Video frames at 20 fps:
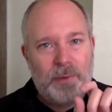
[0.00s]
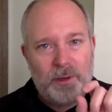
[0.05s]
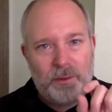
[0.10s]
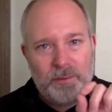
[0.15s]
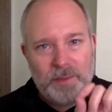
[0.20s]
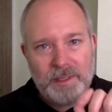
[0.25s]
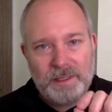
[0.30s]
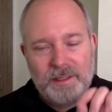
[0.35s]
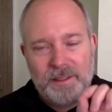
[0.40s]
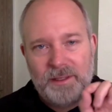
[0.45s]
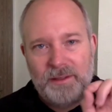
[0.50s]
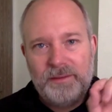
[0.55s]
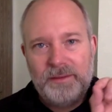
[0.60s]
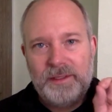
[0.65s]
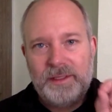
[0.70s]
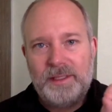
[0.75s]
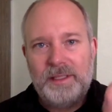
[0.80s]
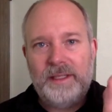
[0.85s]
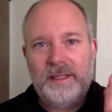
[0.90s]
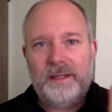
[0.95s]
But we don't
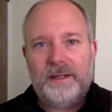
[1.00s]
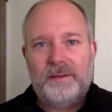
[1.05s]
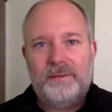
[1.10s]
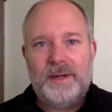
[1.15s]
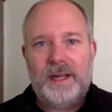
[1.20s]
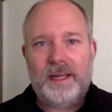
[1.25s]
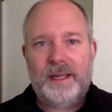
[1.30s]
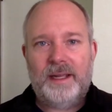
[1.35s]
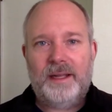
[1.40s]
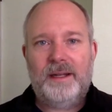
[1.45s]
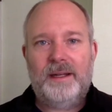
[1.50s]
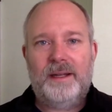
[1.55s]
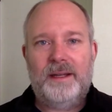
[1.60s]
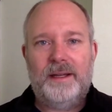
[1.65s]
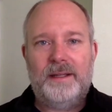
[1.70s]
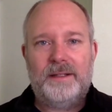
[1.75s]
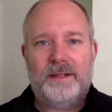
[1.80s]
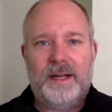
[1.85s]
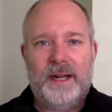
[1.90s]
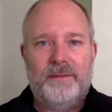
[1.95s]
see or
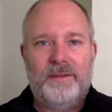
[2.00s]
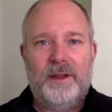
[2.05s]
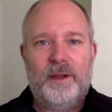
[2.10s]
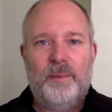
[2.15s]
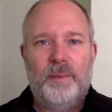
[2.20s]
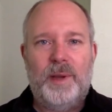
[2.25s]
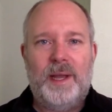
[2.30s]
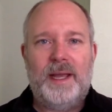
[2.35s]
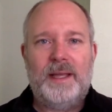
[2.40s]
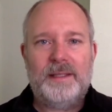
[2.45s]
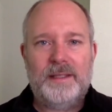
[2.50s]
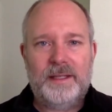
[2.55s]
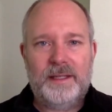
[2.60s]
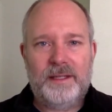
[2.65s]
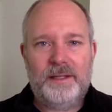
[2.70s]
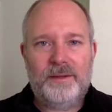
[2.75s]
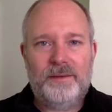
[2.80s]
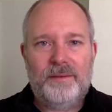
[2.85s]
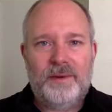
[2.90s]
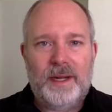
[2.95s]
recognize or have the capacity
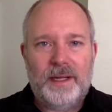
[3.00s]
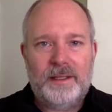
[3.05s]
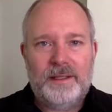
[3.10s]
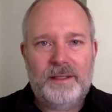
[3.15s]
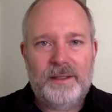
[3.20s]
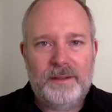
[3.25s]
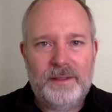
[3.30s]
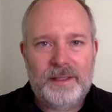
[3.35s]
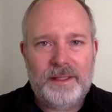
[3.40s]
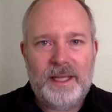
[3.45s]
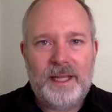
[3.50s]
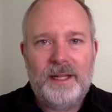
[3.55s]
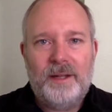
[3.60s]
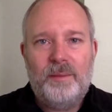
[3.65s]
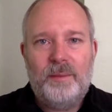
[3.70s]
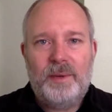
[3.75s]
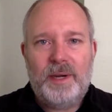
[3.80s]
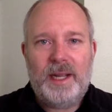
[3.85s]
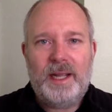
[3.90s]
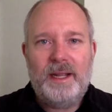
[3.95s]
to
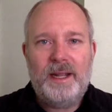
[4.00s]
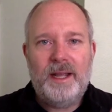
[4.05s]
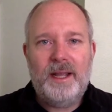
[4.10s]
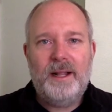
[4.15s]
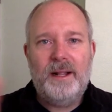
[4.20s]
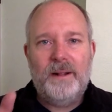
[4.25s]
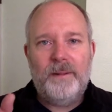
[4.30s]
celebrate